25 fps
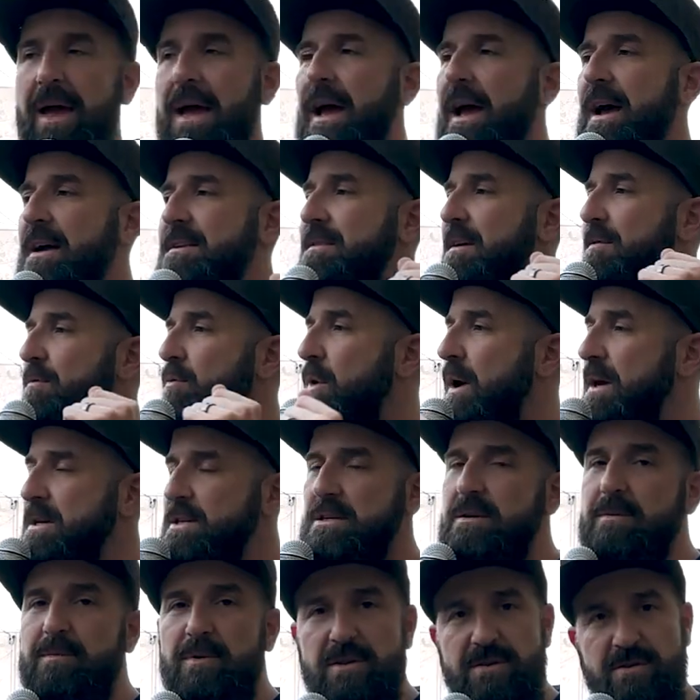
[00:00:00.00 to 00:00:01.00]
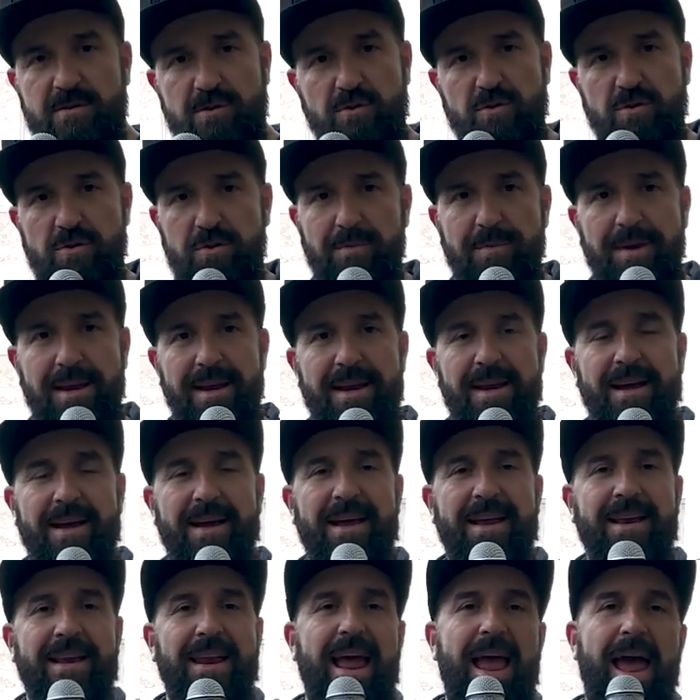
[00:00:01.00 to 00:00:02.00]
as I've watched them on social media,
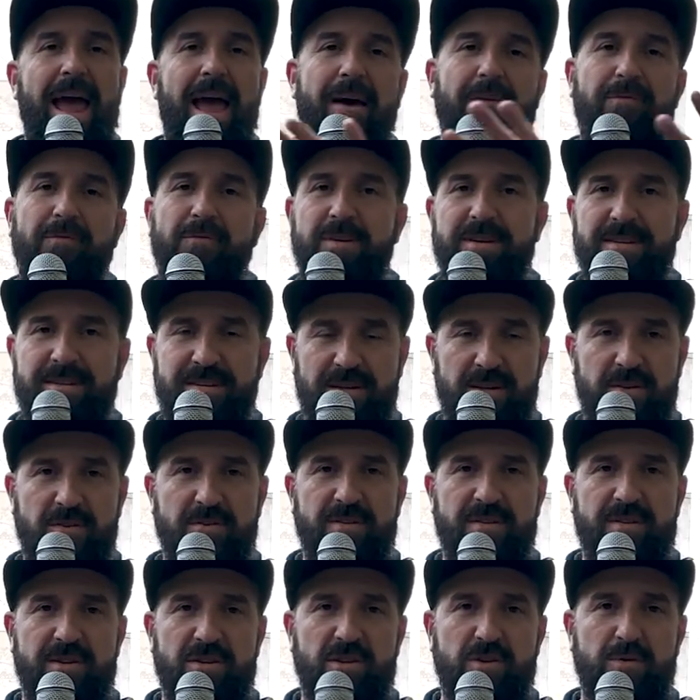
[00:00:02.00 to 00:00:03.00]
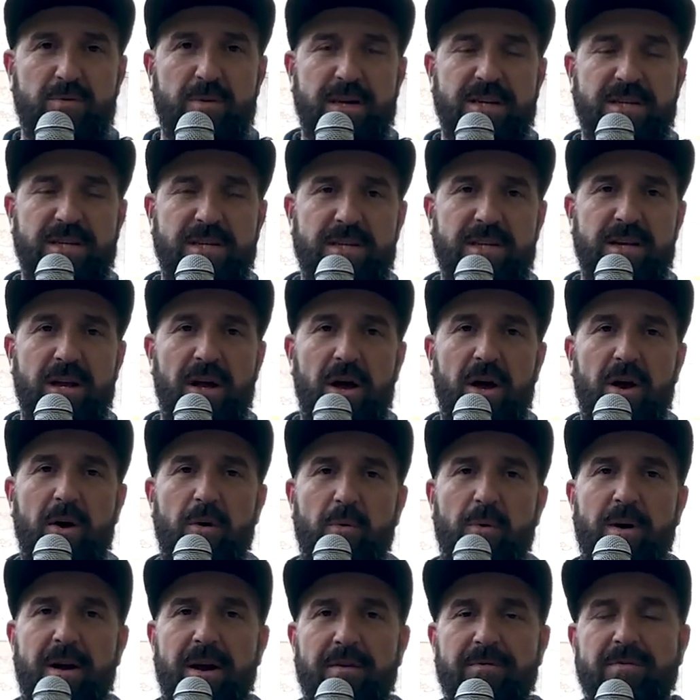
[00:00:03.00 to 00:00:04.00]
in every single situation,
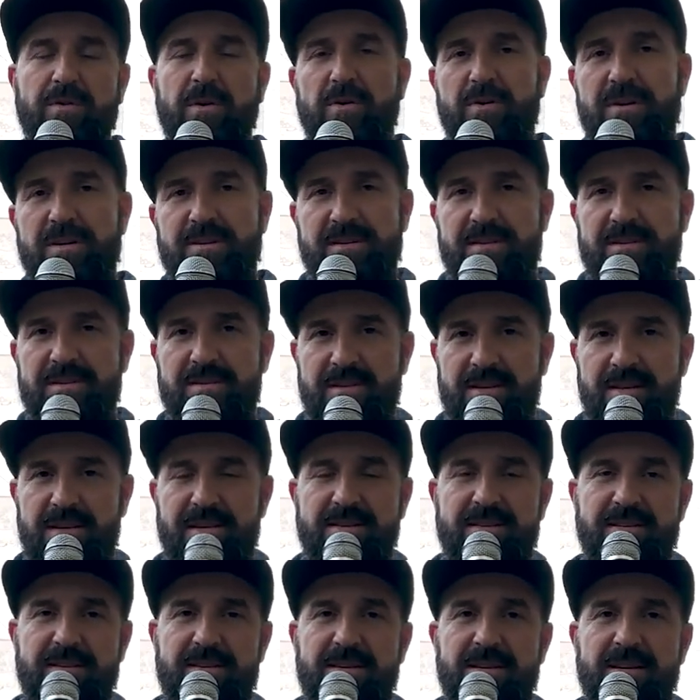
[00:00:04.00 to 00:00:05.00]
what I've noticed is this.